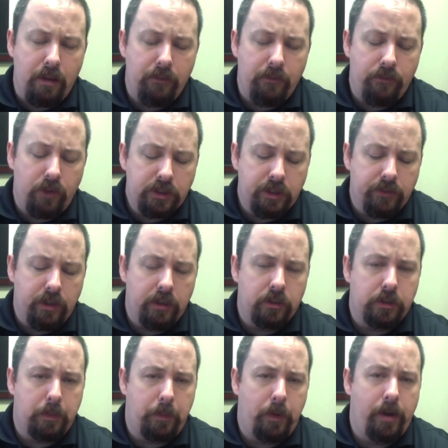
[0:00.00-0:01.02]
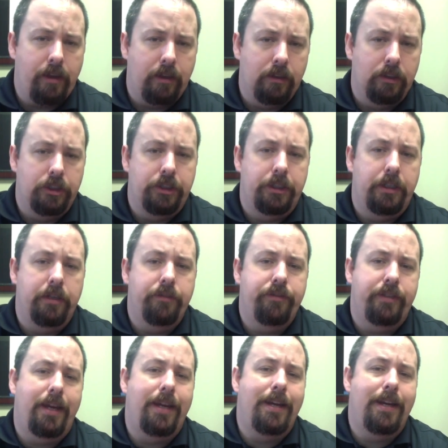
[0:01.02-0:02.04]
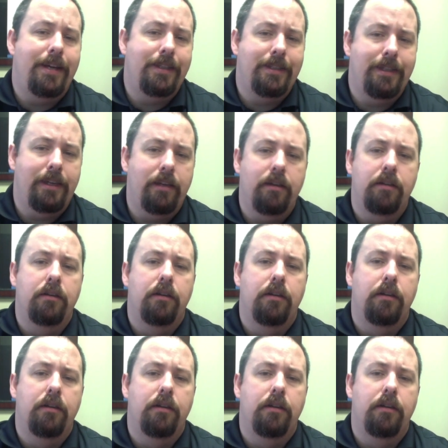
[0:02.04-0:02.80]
First of all, there's a pretty clear shift at Nicaea.